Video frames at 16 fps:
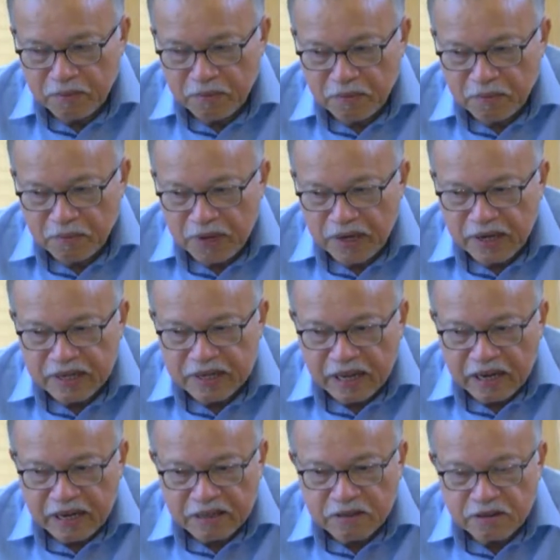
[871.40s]
many
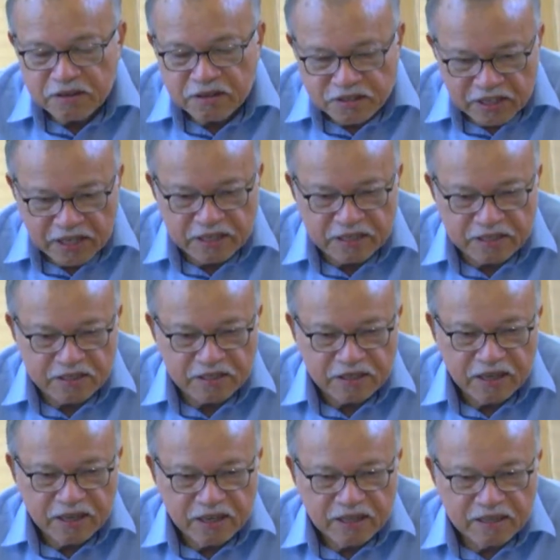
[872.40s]
characteristics
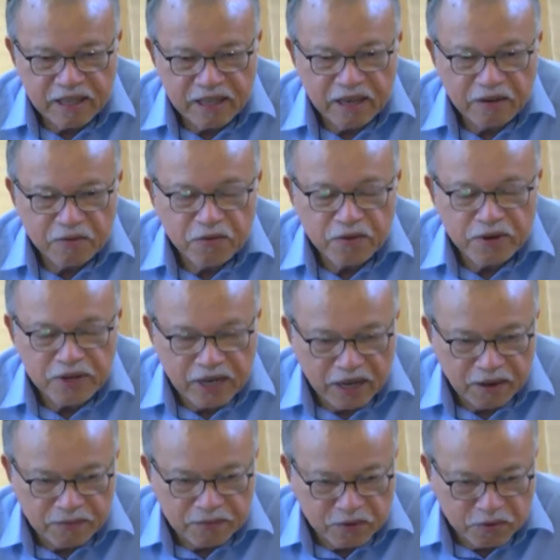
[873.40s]
we
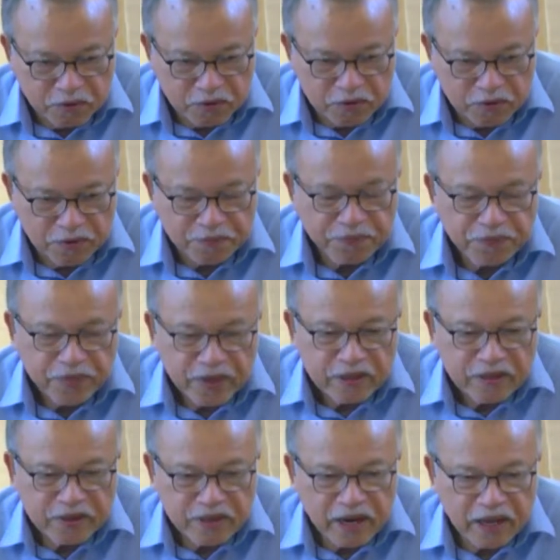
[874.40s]
have to
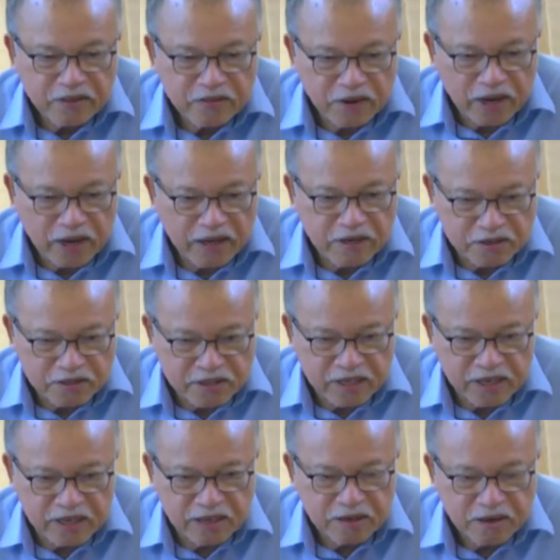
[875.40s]
try to
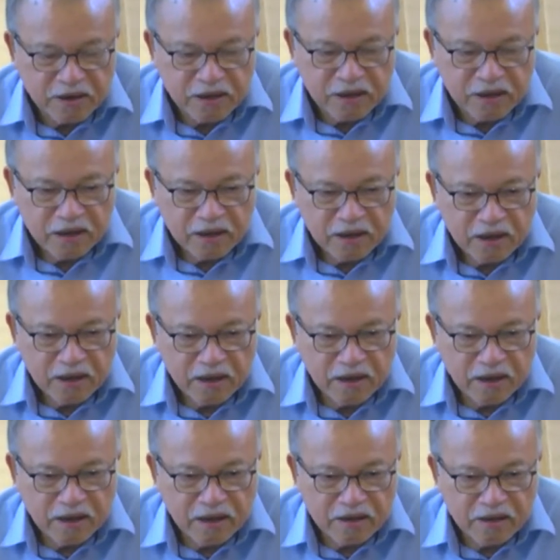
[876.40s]
understand
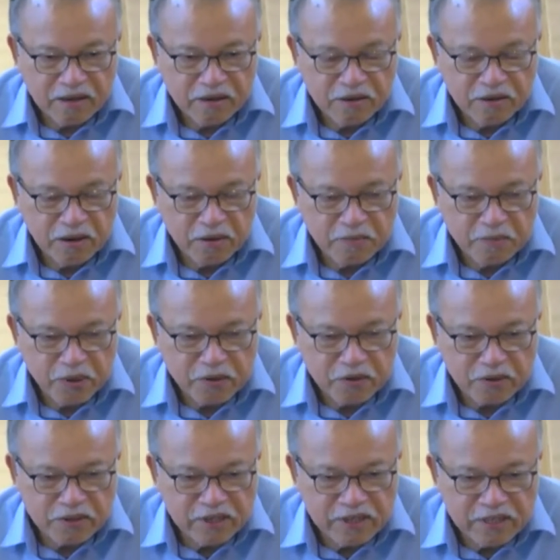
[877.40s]
uh,
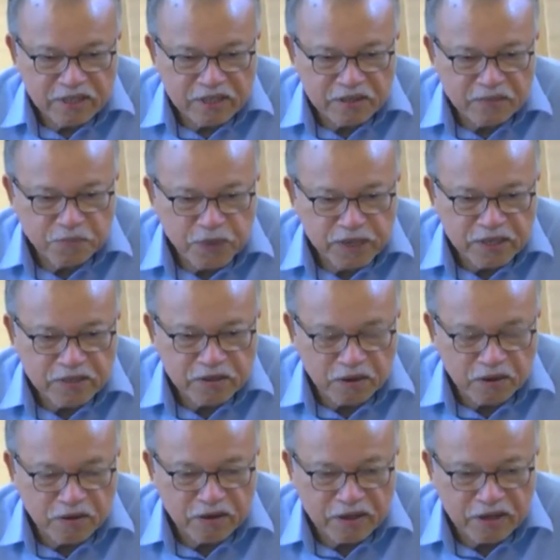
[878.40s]
because it is based
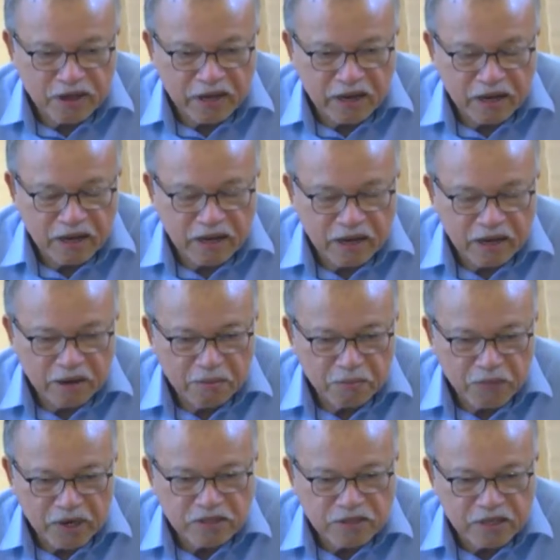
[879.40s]
on the
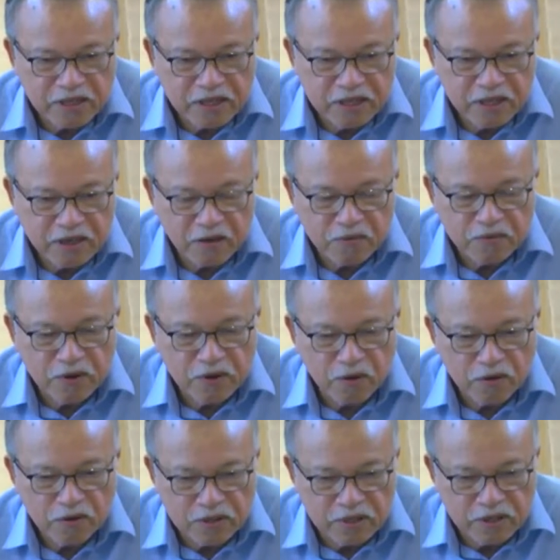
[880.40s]
mastery of the
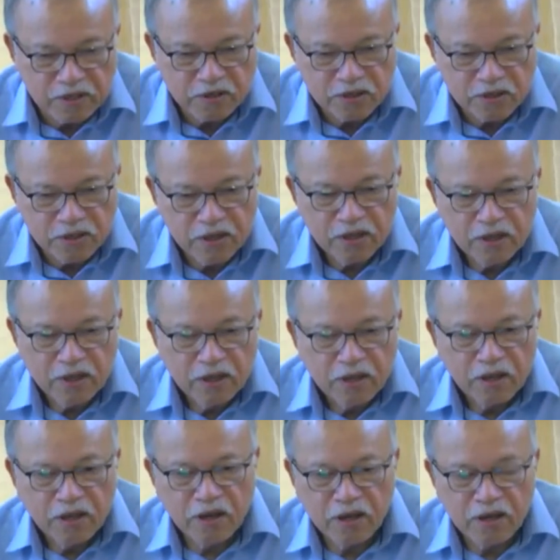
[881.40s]
authors
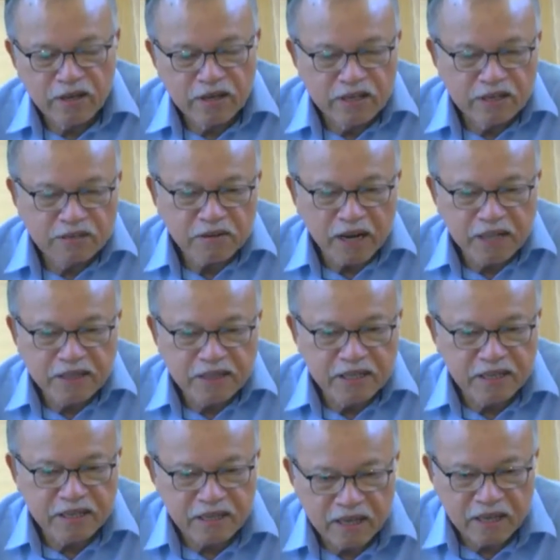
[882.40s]
uh, in
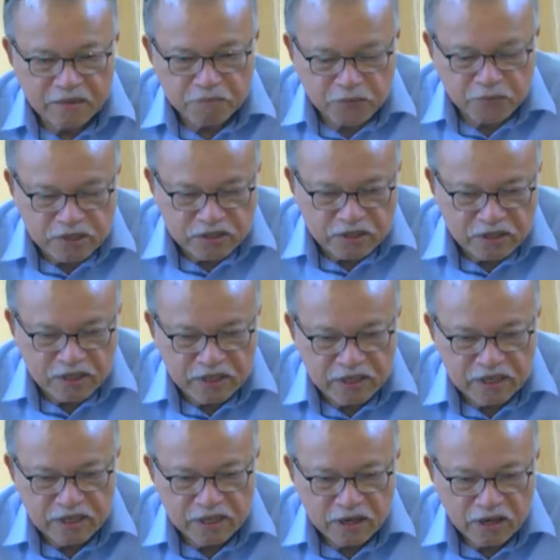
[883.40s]
writing and
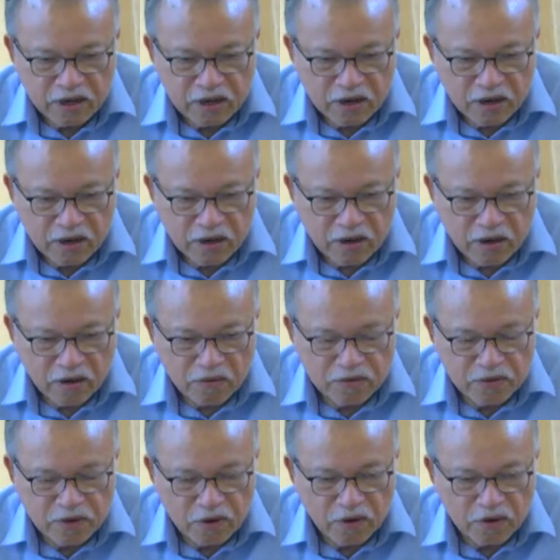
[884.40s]
mastery
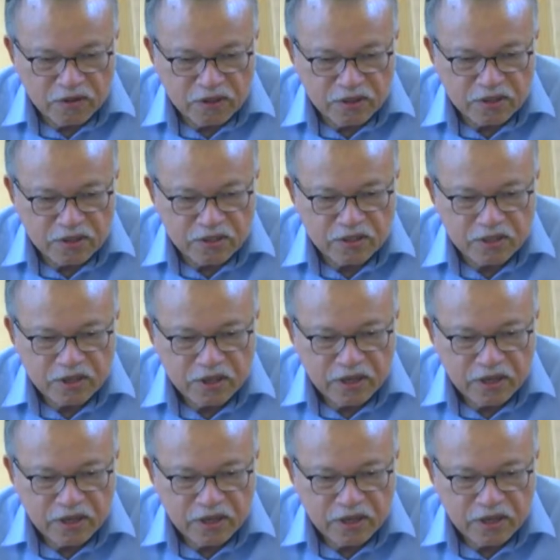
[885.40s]
of the authors